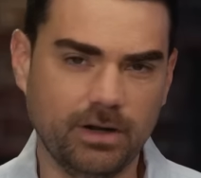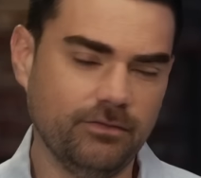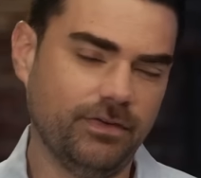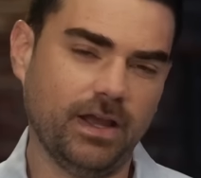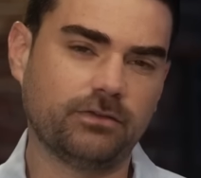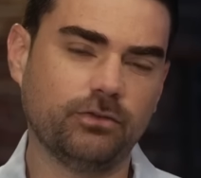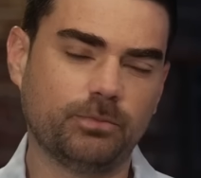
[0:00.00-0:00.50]
In
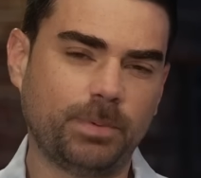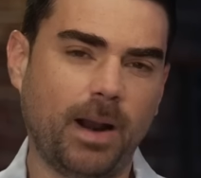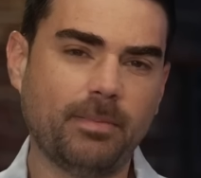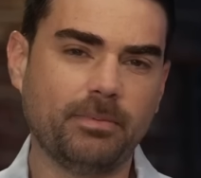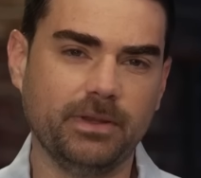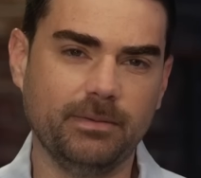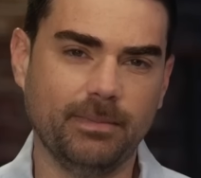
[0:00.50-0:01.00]
fact, it was
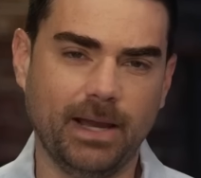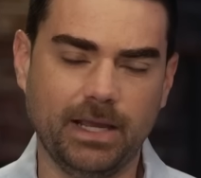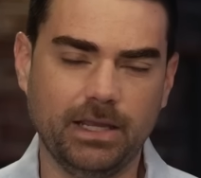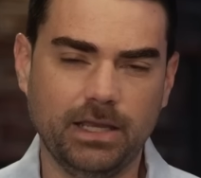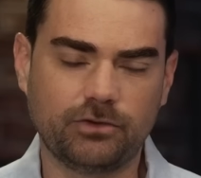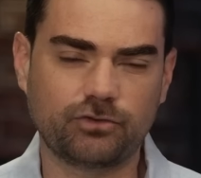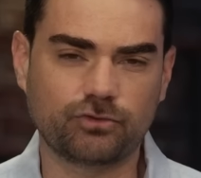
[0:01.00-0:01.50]
probably
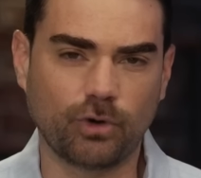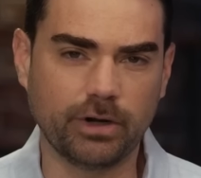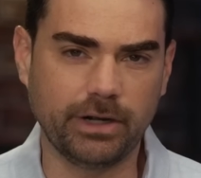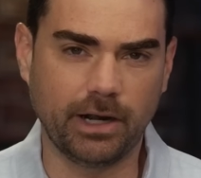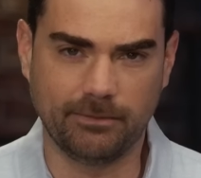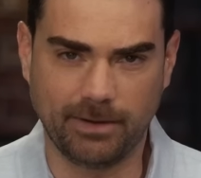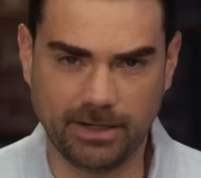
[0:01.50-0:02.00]
my
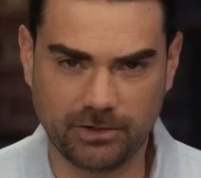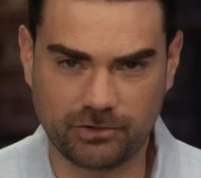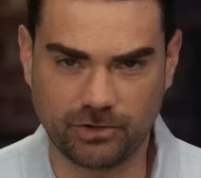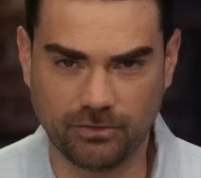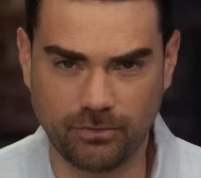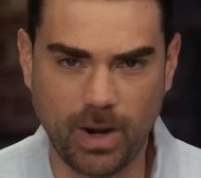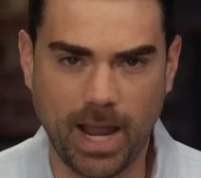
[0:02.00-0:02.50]
extraordinary
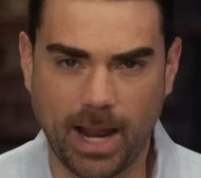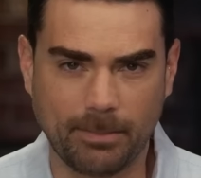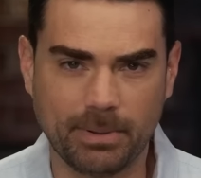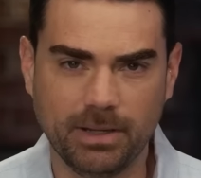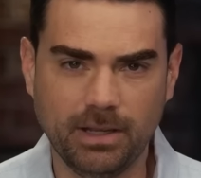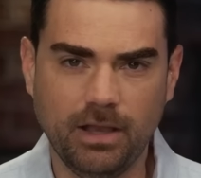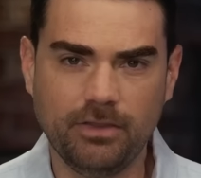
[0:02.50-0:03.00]
rendition of
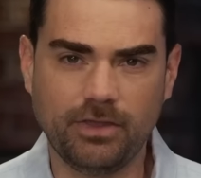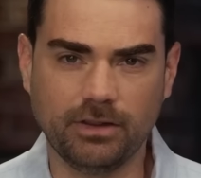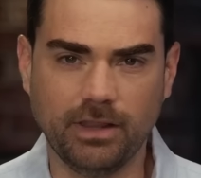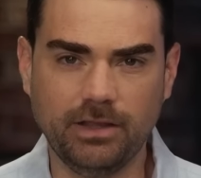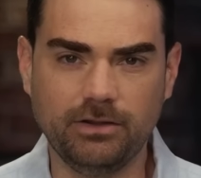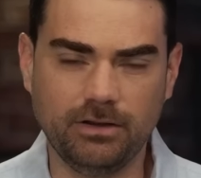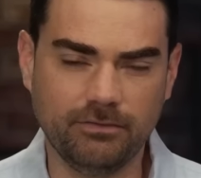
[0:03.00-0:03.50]
WAP that
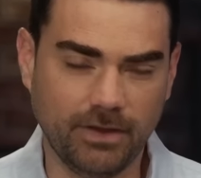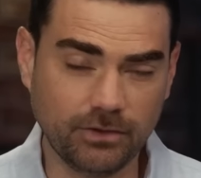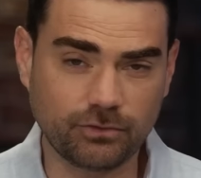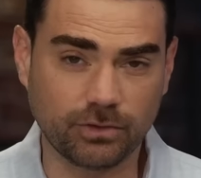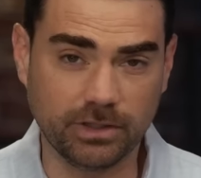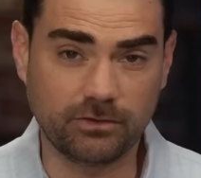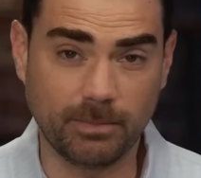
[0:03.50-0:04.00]
led
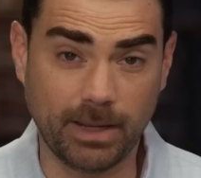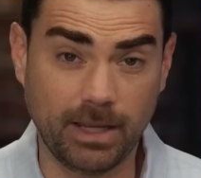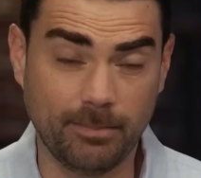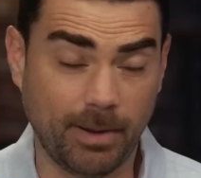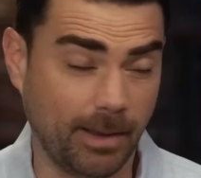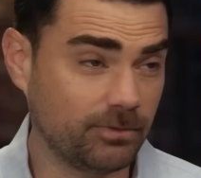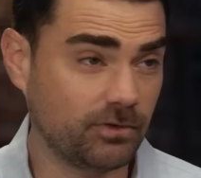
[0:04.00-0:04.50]
eventually to my
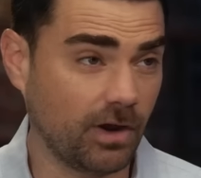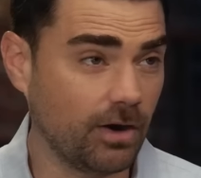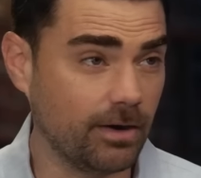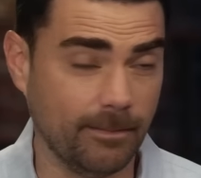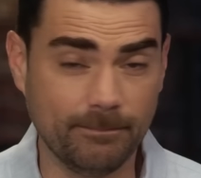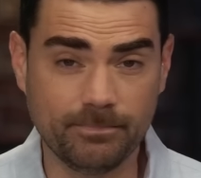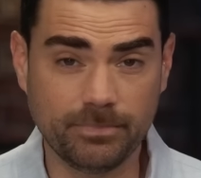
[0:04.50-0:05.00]
hip hop
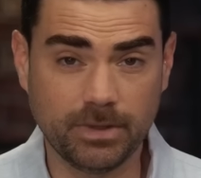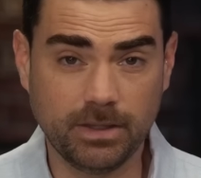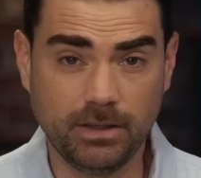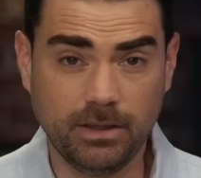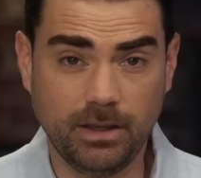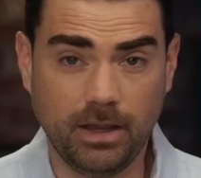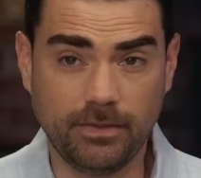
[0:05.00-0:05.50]
stardom.
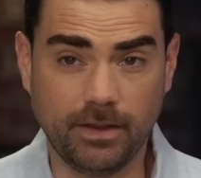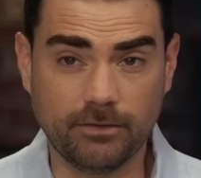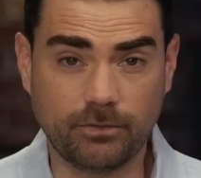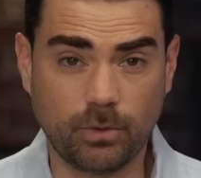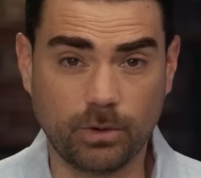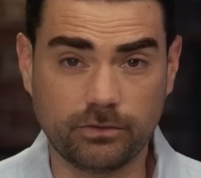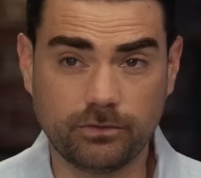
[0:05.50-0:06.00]
And then,
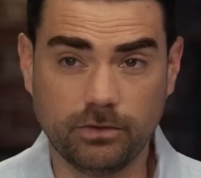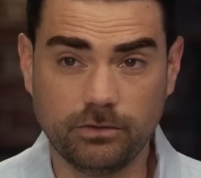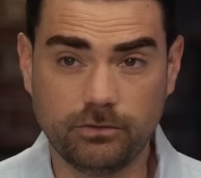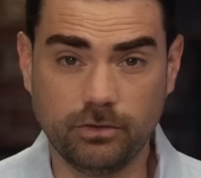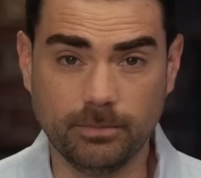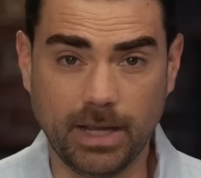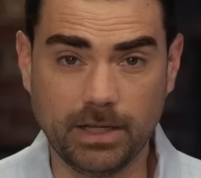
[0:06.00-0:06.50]
of course,
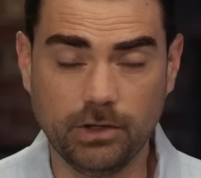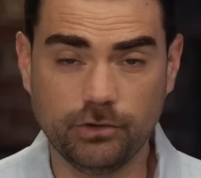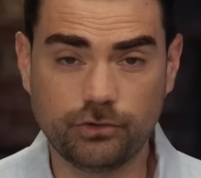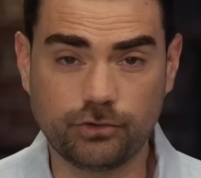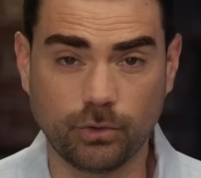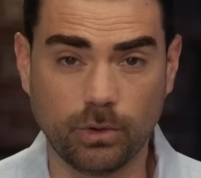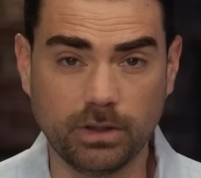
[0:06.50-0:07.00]
to my
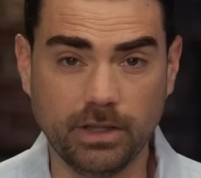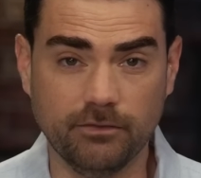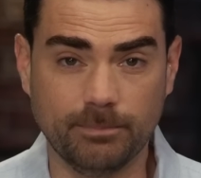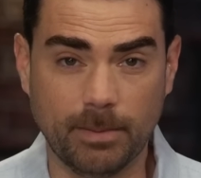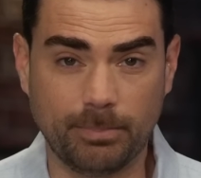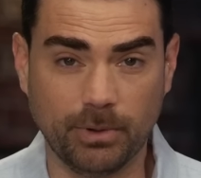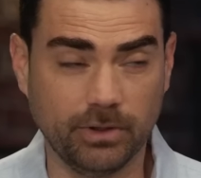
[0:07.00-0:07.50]
short
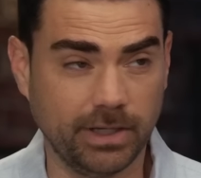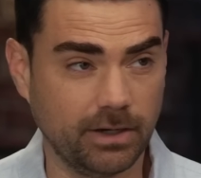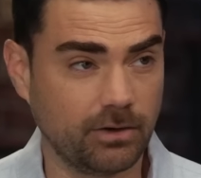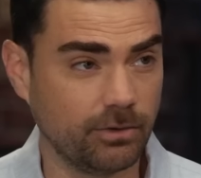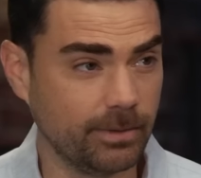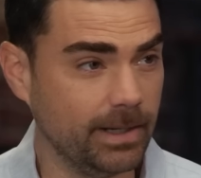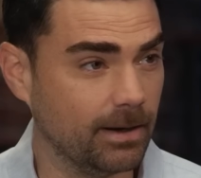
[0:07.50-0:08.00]
lived but brilliant
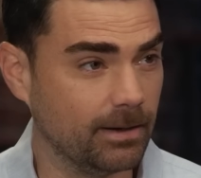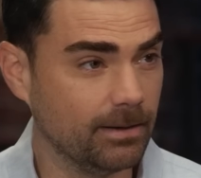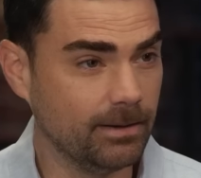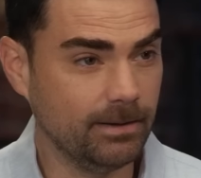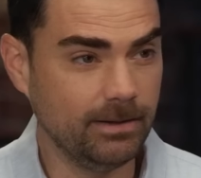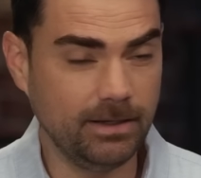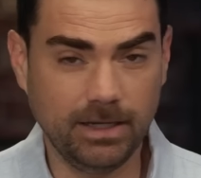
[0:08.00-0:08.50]
career
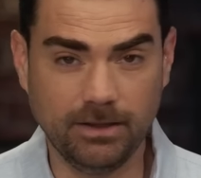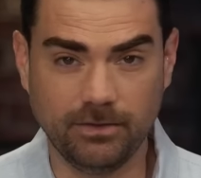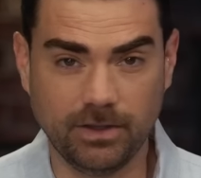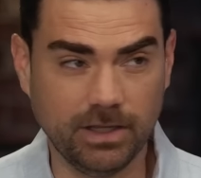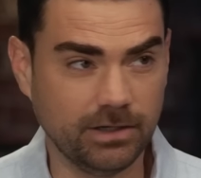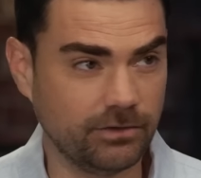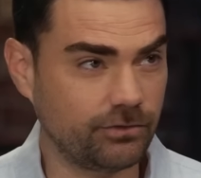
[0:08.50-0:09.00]
in
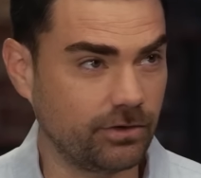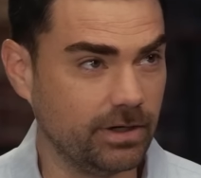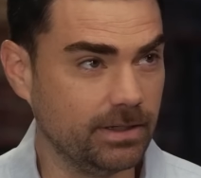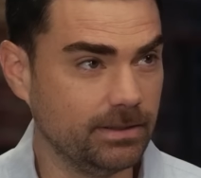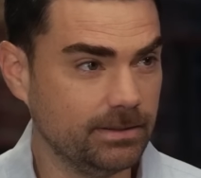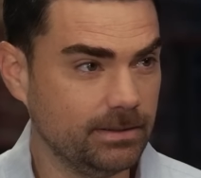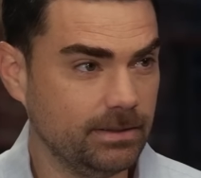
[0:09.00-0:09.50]
the industry.